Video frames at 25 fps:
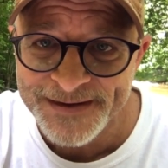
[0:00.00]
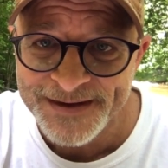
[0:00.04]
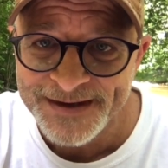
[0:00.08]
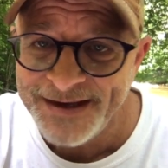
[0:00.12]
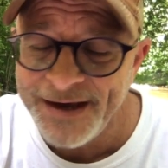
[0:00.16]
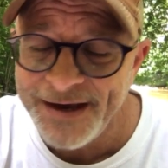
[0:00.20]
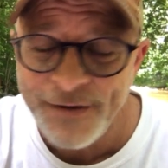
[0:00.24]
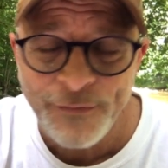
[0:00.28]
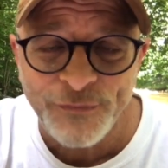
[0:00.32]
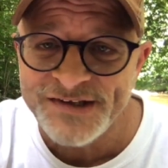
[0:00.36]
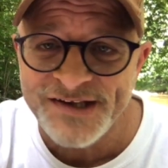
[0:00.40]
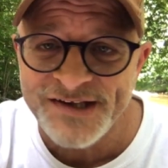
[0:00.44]

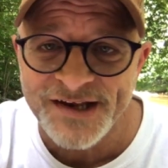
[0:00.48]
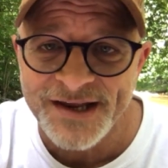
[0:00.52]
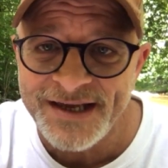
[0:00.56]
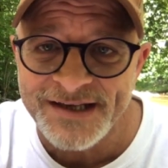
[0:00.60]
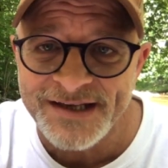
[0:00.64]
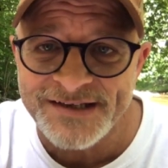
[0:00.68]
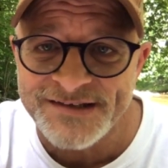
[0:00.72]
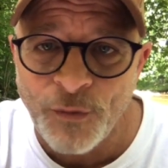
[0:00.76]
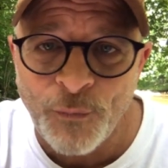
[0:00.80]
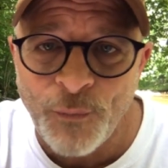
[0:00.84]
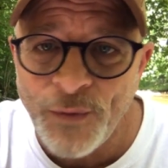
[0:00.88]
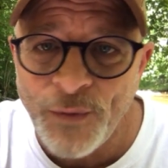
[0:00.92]
It was,
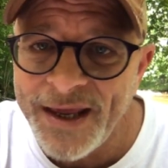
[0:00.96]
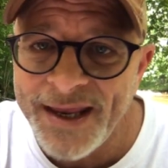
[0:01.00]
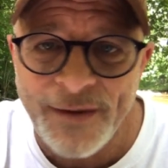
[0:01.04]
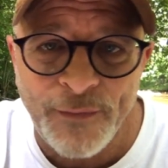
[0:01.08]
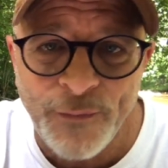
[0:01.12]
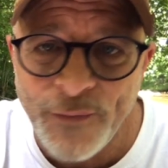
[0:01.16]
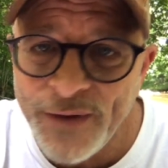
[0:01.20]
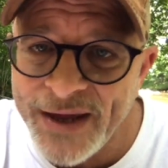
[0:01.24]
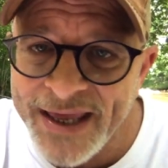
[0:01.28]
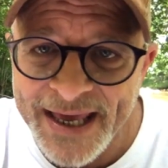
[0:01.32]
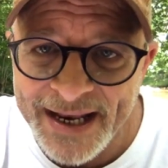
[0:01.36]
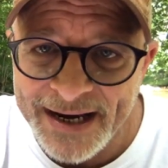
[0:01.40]
it's a
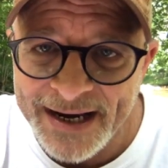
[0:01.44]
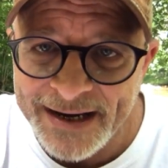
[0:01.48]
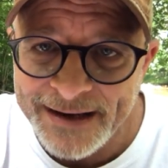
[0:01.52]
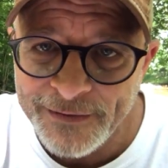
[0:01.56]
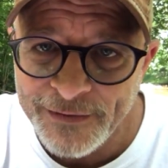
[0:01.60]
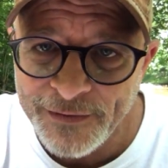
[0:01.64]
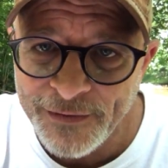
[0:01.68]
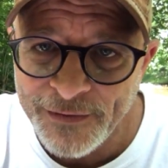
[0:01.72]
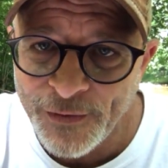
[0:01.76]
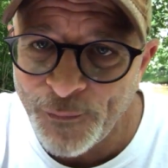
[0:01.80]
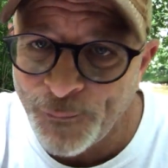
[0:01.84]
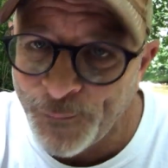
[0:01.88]
win-win,
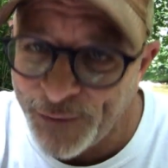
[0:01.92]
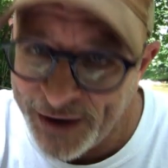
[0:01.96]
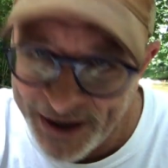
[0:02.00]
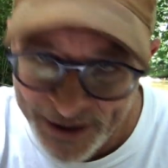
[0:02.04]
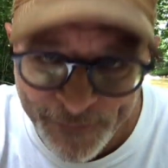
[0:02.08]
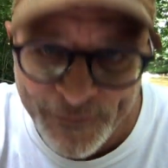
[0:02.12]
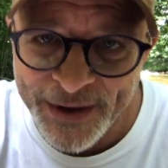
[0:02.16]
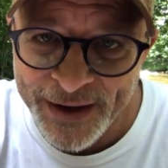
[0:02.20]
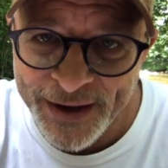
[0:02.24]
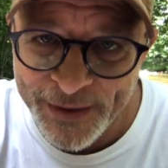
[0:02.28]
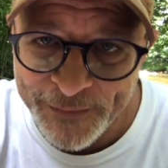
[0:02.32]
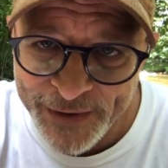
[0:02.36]

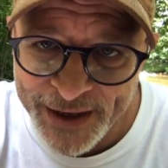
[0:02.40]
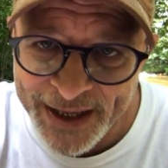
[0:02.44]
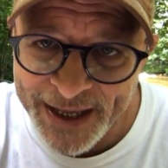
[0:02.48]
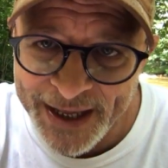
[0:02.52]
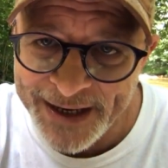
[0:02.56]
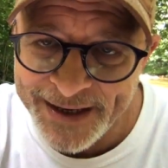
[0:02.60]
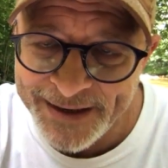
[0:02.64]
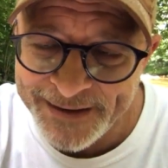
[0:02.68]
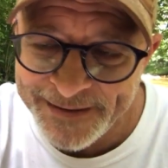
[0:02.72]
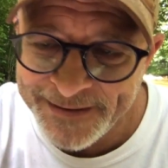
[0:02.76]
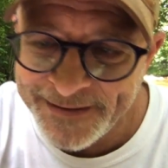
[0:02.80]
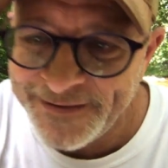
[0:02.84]
win-win-win,
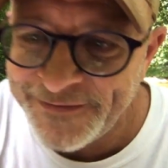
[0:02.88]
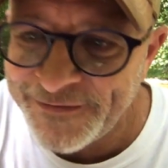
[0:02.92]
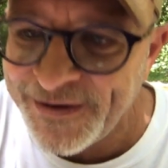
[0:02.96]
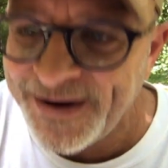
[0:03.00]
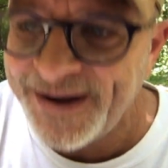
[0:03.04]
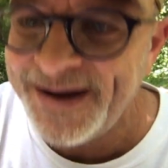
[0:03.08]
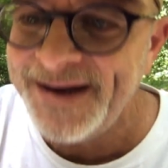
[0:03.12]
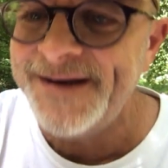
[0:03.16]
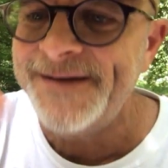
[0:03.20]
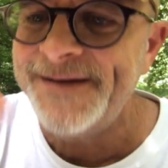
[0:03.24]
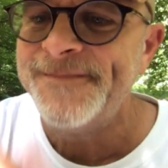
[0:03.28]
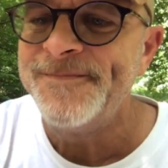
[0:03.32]

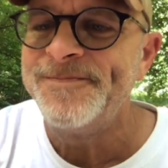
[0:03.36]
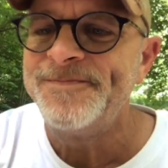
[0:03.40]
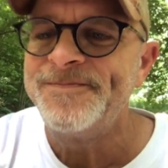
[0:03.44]
right?